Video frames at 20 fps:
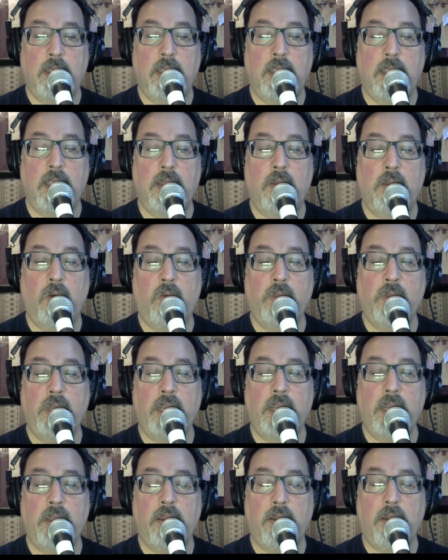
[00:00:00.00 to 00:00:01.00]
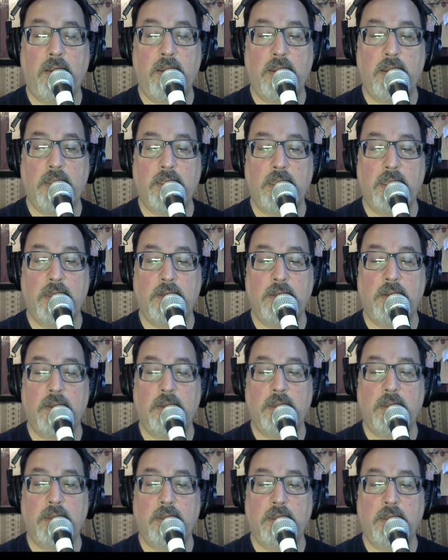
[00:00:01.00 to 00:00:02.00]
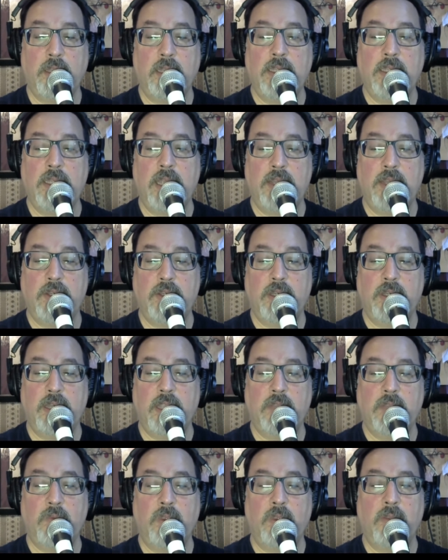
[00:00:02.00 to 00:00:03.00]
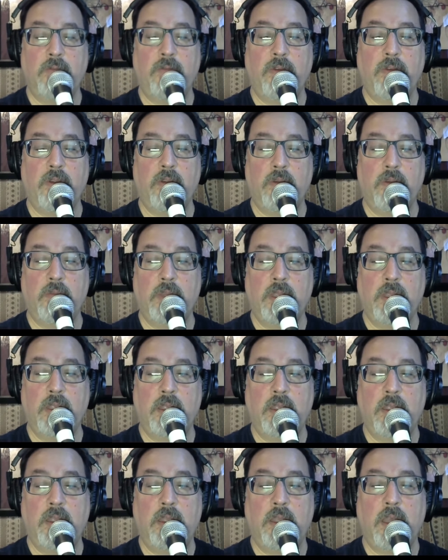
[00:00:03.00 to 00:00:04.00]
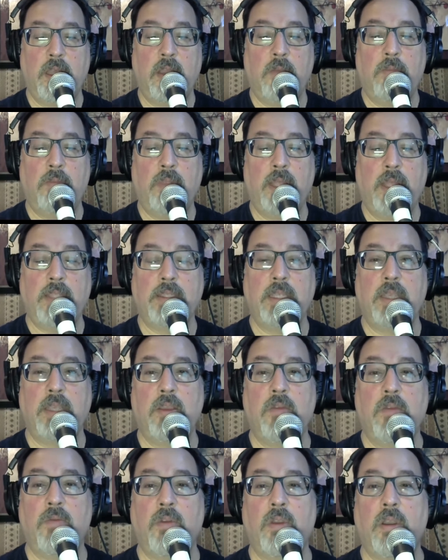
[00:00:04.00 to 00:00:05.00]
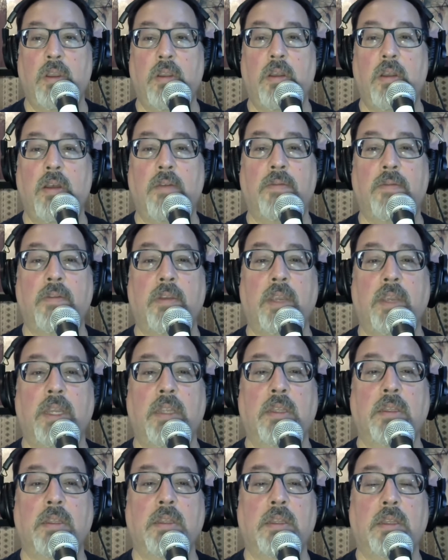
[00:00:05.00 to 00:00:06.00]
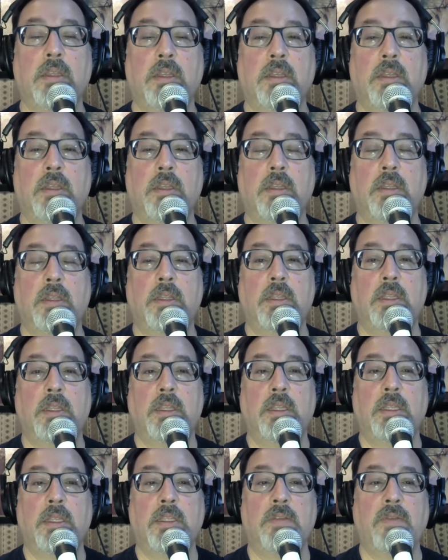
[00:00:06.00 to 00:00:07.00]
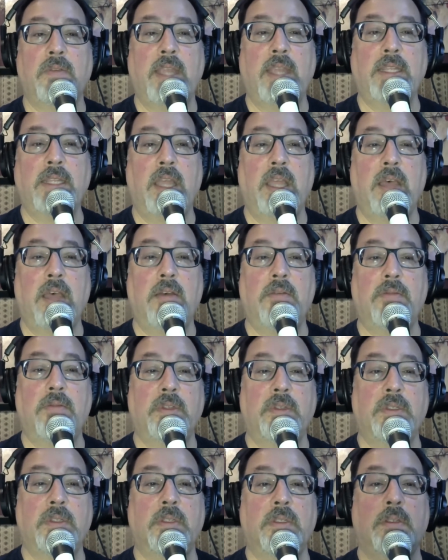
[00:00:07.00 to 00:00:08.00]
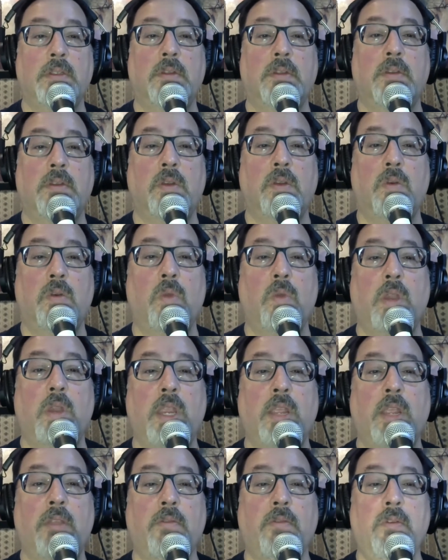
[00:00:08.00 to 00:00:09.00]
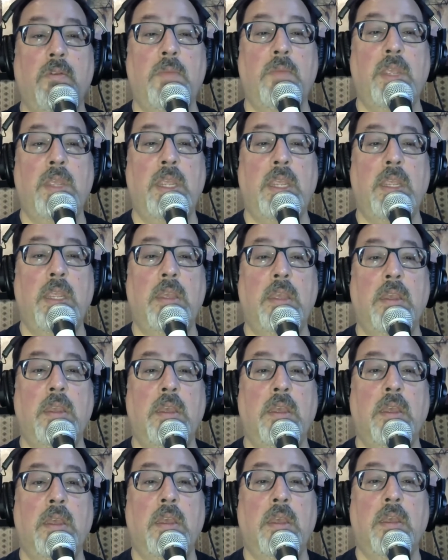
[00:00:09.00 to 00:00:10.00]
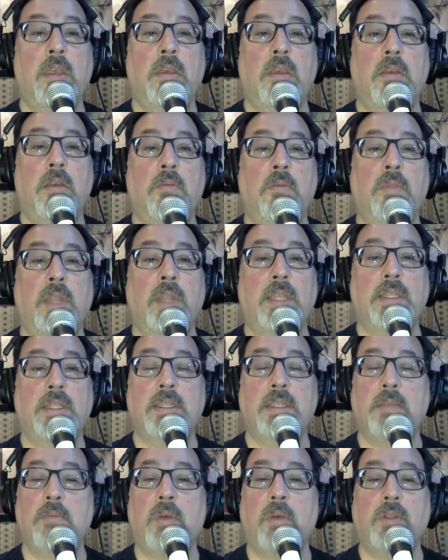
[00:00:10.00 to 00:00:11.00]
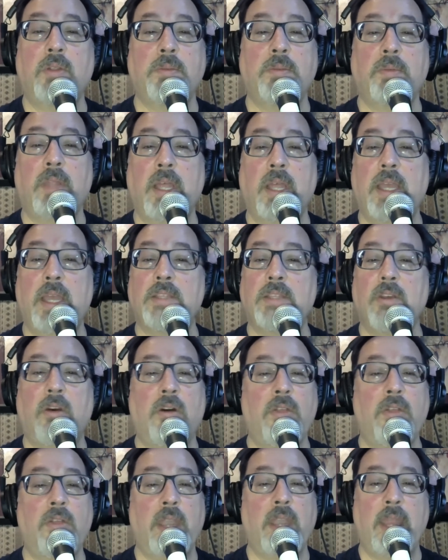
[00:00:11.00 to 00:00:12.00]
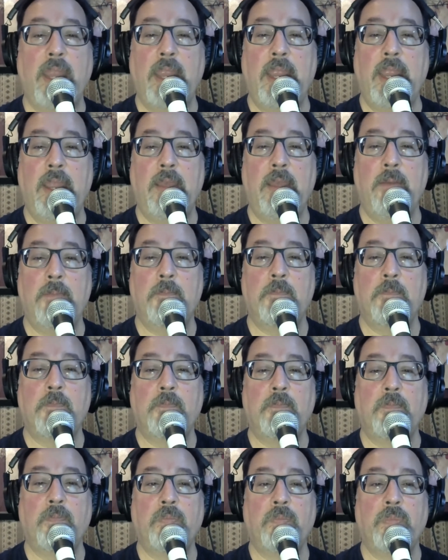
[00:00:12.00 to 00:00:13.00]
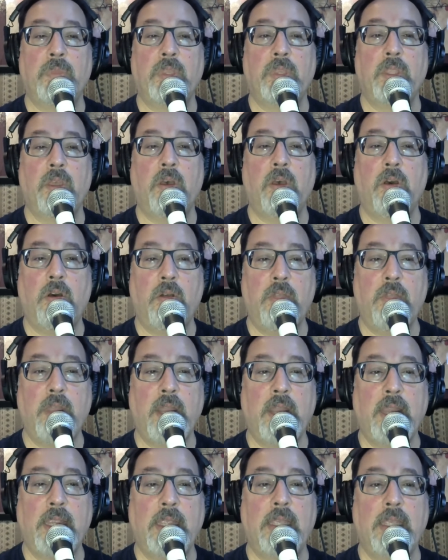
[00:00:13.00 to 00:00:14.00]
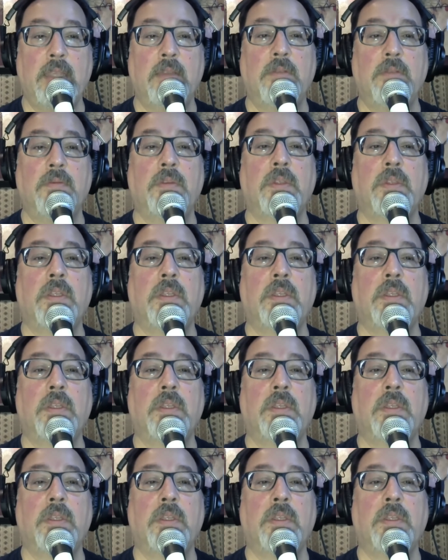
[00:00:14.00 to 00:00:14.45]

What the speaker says: and hold it in heart-centered intention as we affirm our blessing over our offering. Divine love, working through me, blesses and multiplies all that I am, all that I give,